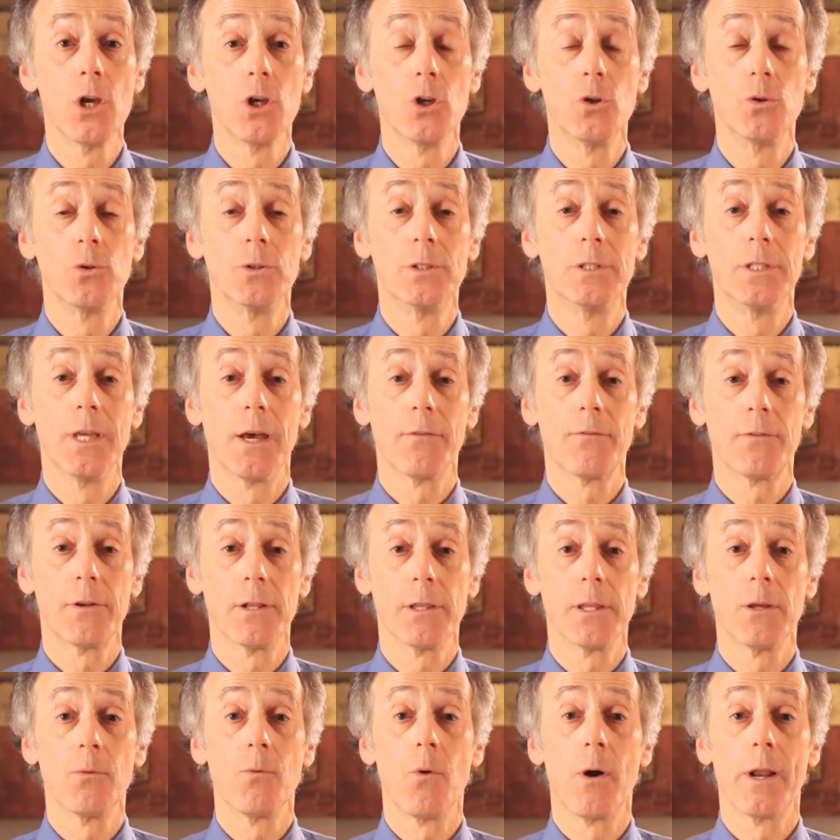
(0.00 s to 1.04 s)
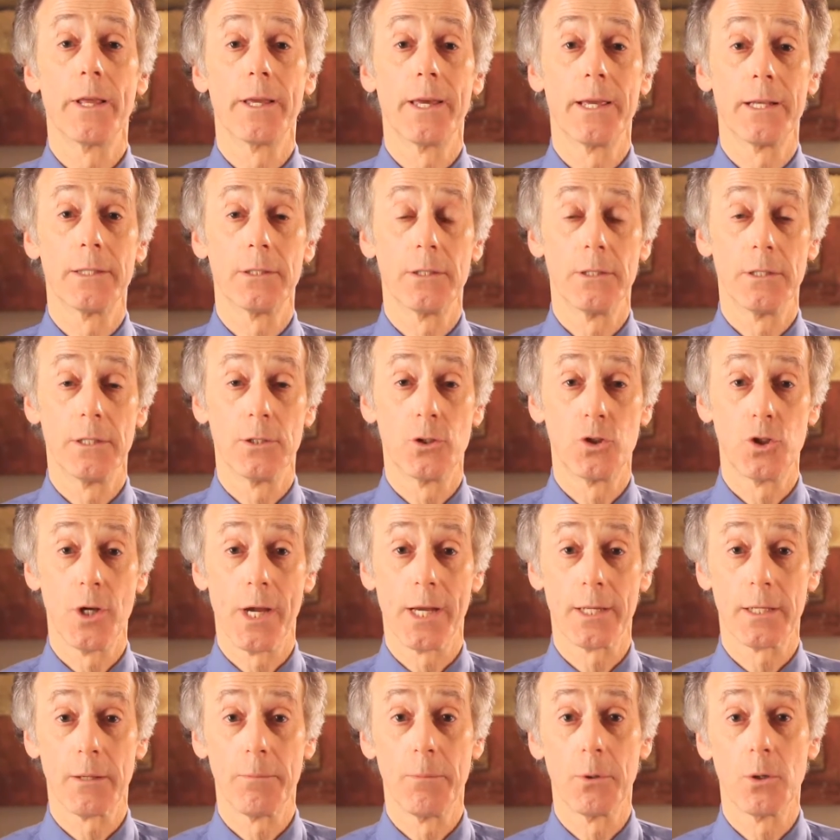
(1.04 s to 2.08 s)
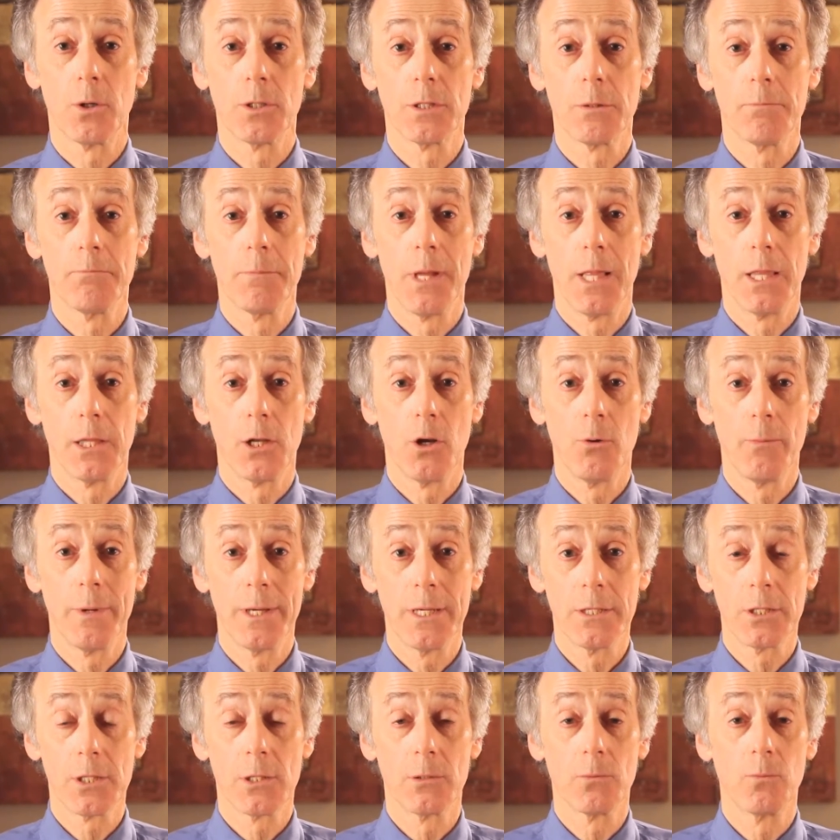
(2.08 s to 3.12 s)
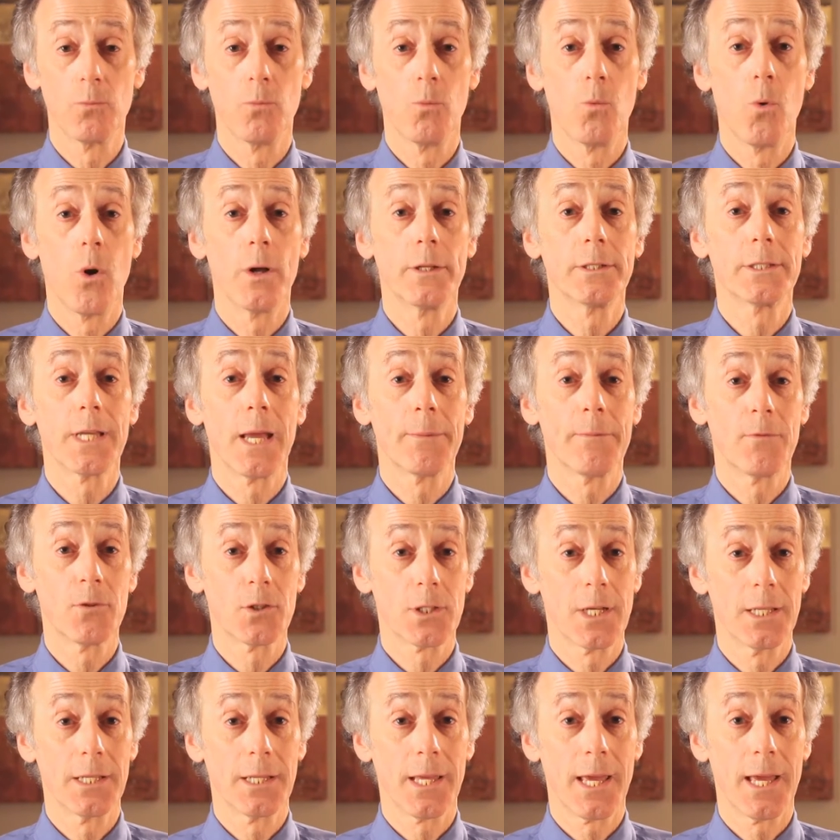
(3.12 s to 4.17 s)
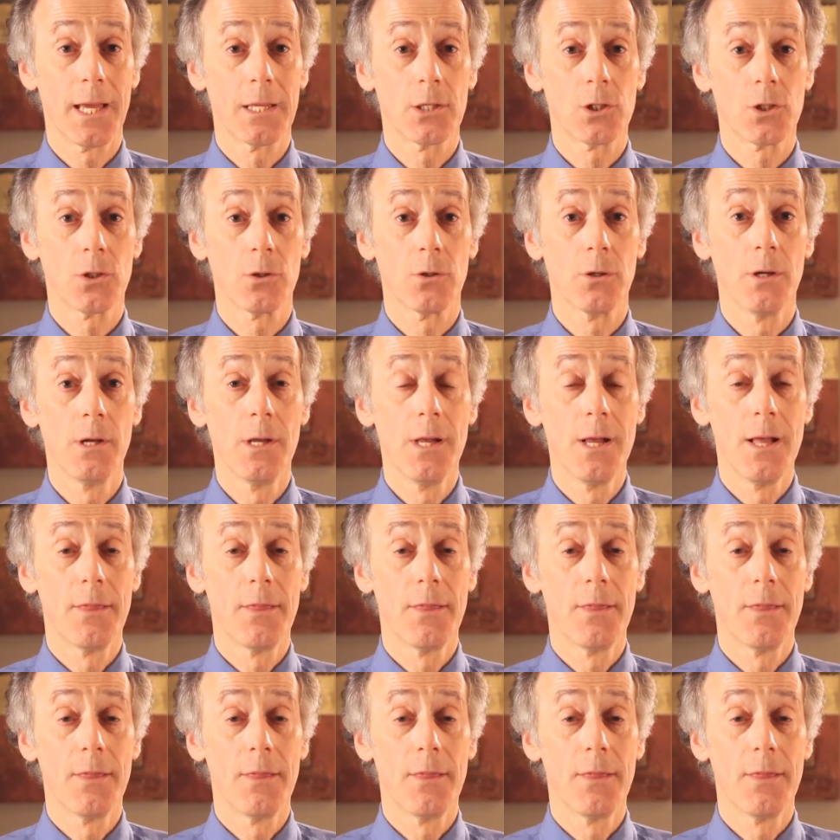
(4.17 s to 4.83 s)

you definitely want to get it checked, because melanoma is one type of skin cancer